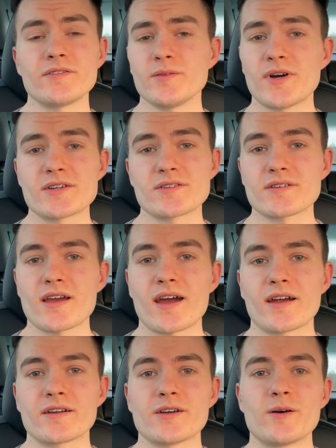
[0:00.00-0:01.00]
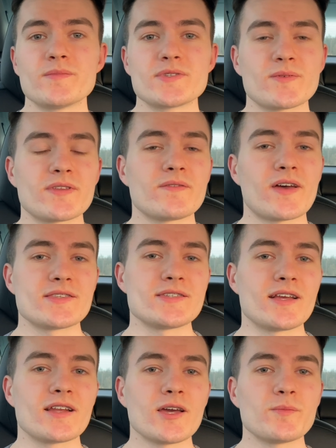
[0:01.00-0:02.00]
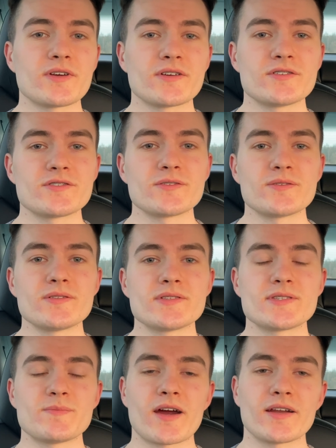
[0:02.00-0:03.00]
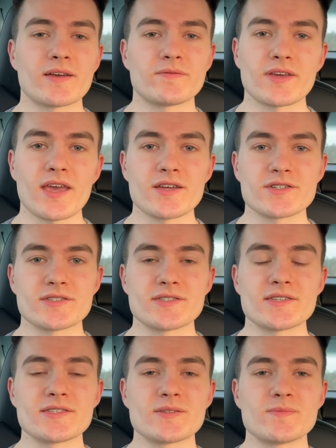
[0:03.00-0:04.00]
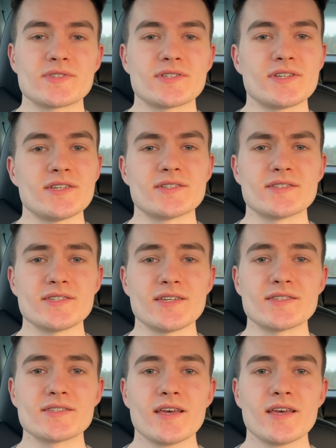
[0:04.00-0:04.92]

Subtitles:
modern car comes with fancy climate controls, smart navigation systems, and heated seats.